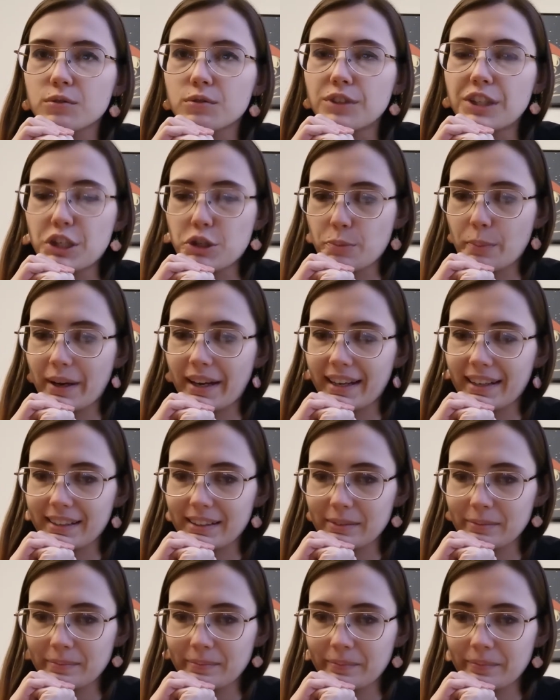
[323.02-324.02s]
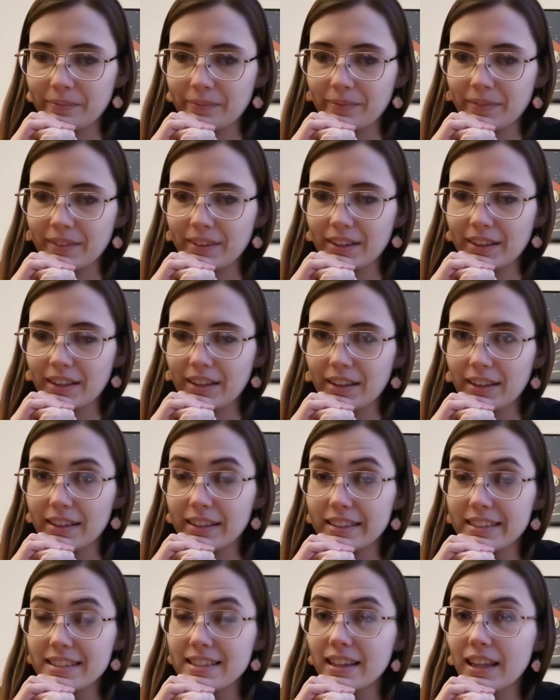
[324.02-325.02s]
Ridgeback.
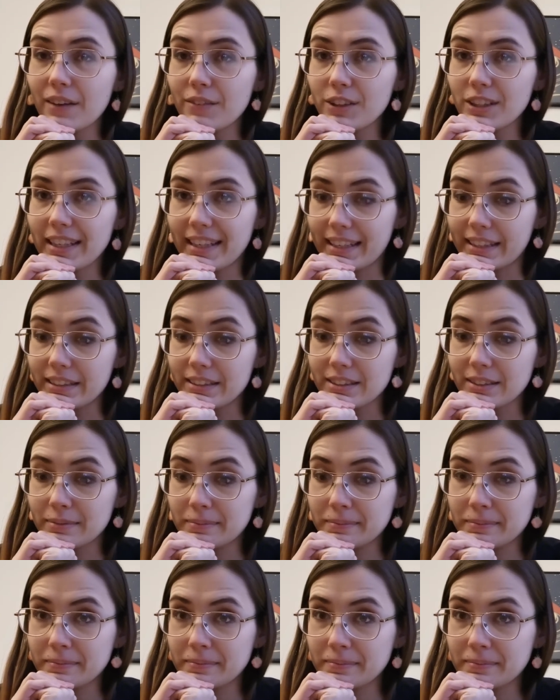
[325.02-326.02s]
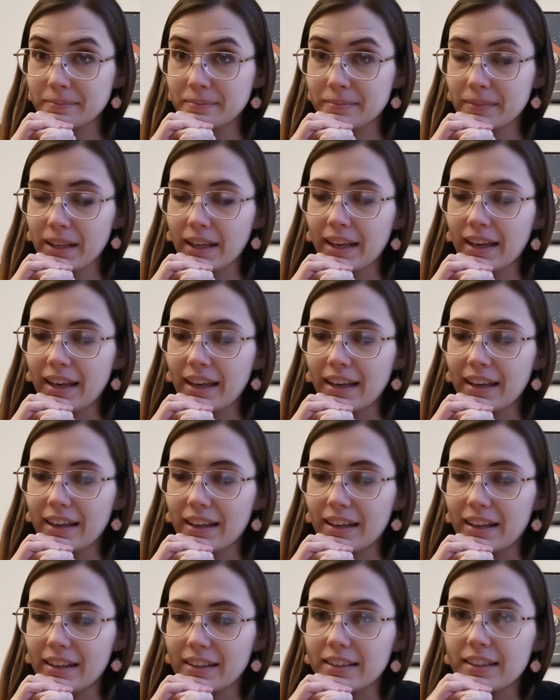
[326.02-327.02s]
He is level 8.
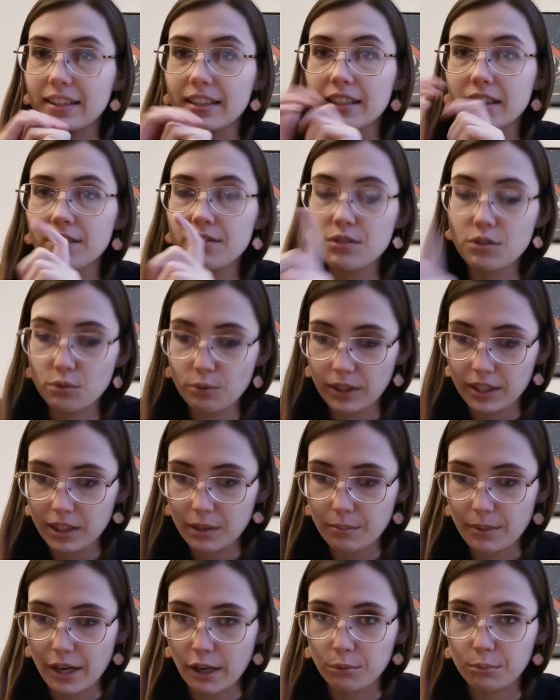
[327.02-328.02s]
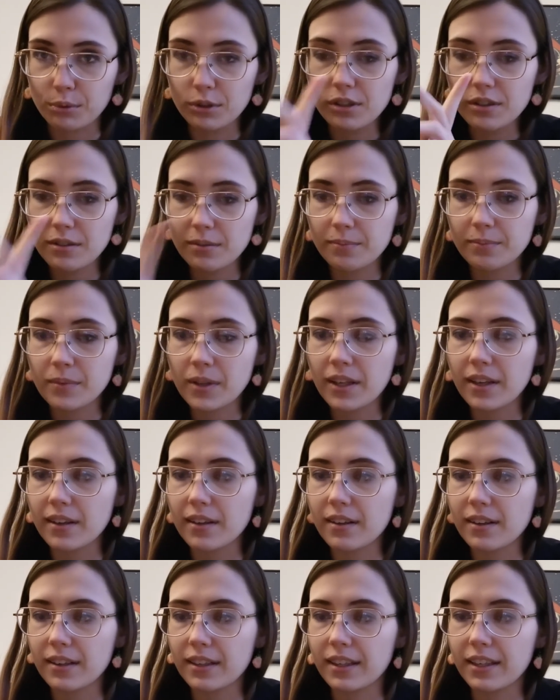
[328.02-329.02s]
He gives 20 brown books,
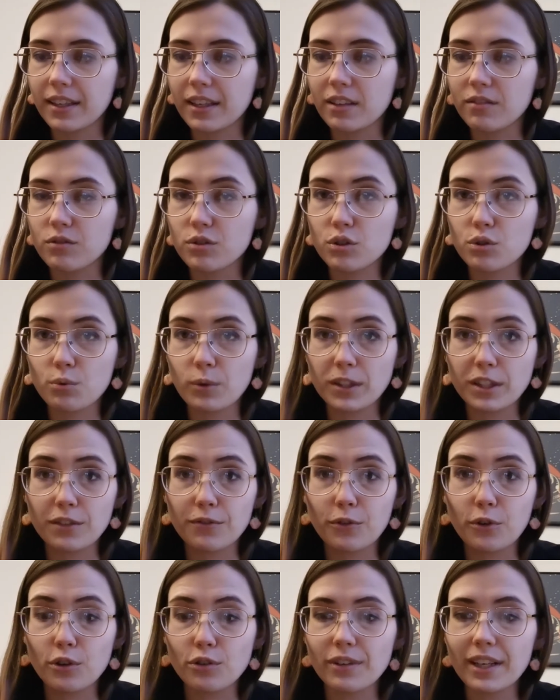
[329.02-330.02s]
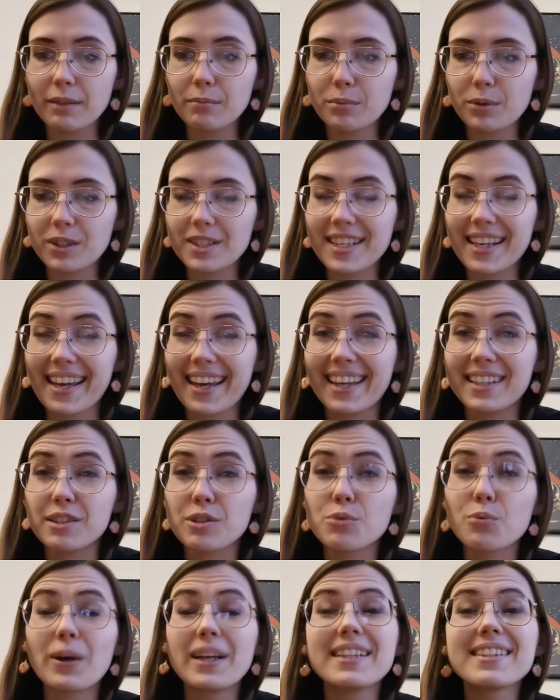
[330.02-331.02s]
he gives 24 red books,
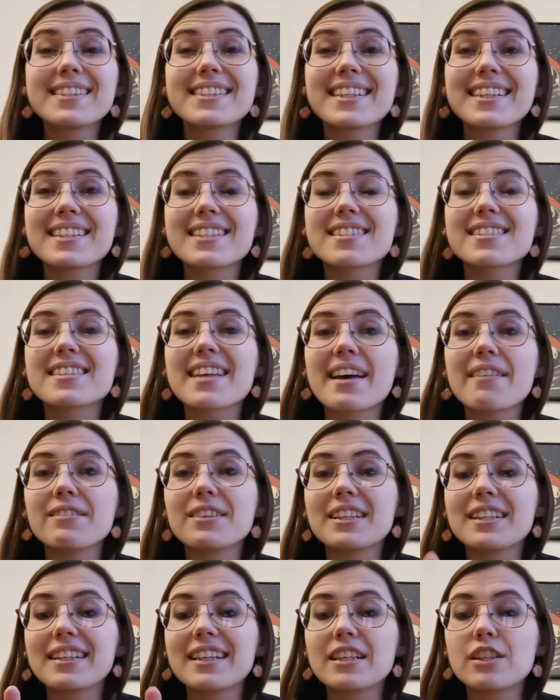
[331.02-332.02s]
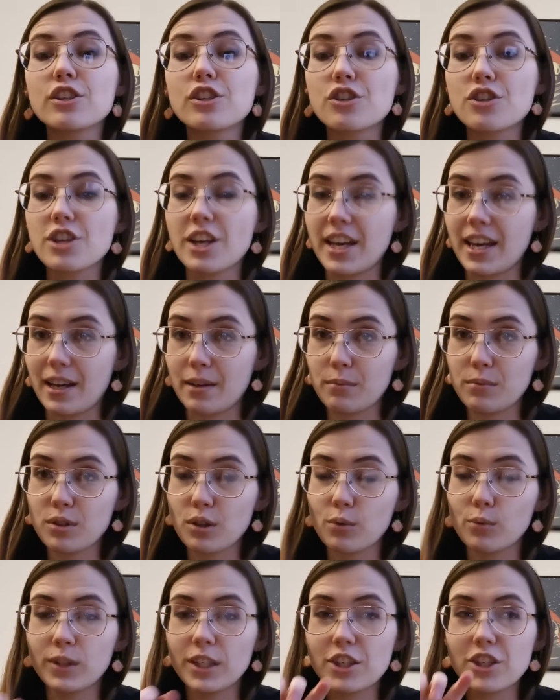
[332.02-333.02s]
and 27
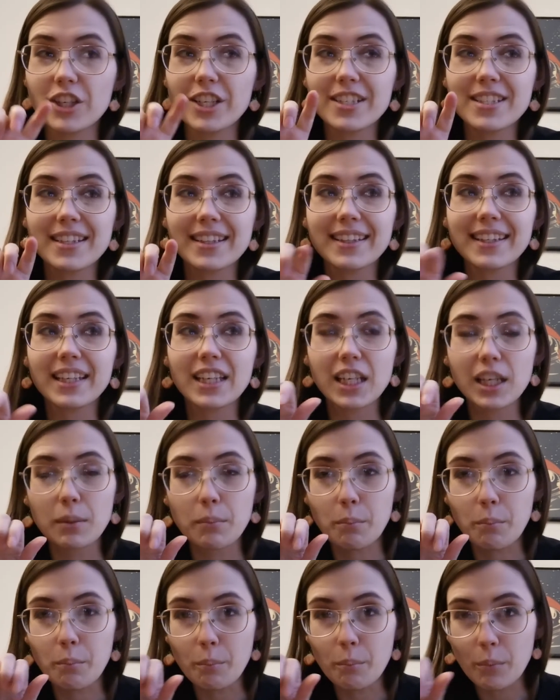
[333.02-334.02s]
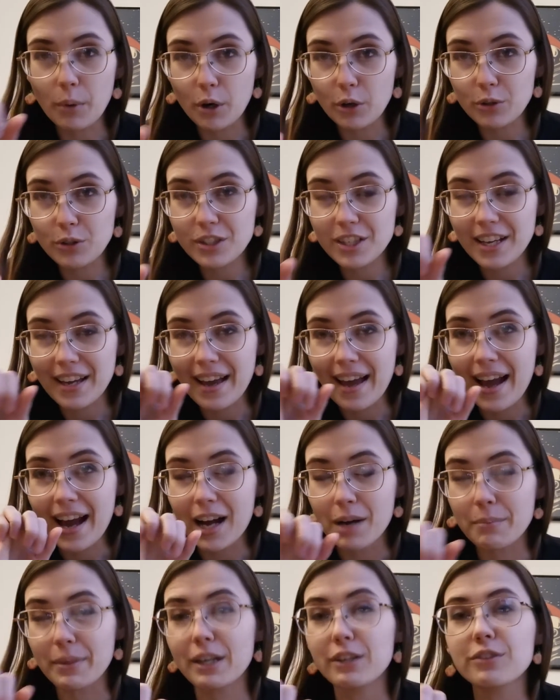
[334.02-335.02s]
gems, which is the most
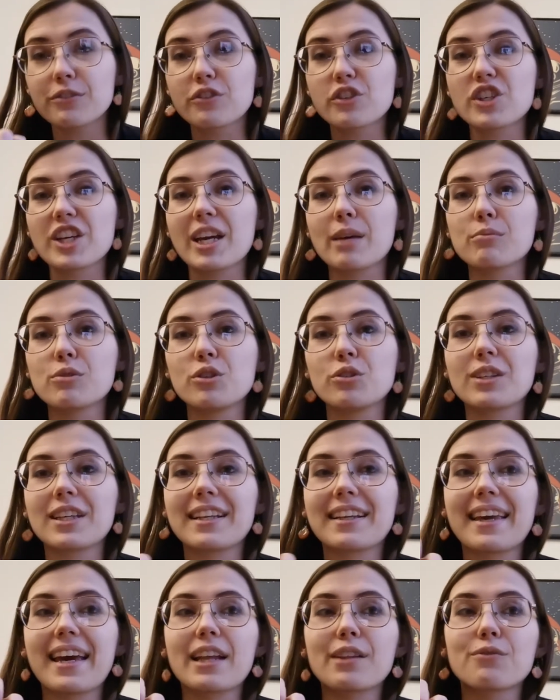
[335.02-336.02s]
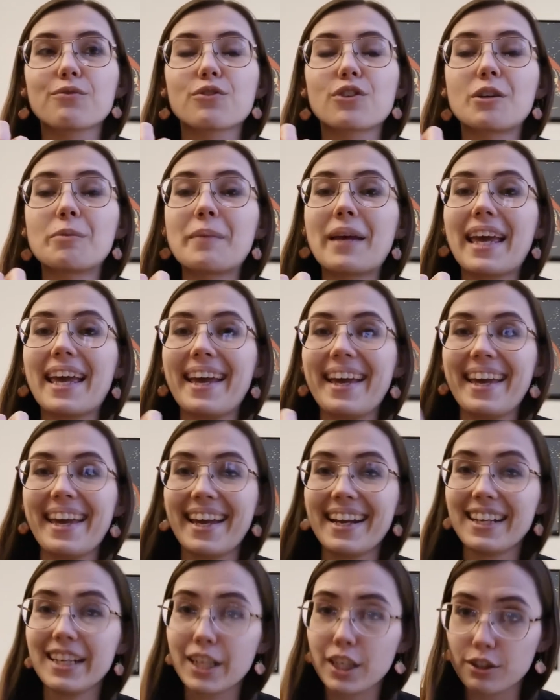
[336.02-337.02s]
amount of gems you can get from
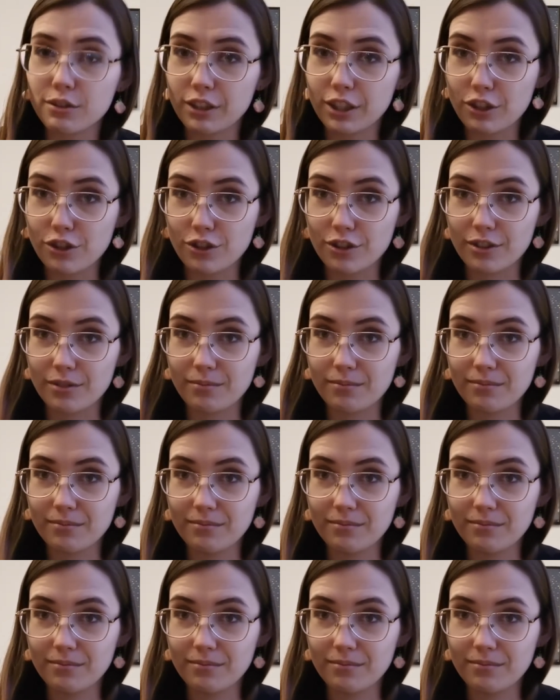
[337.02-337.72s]
any creature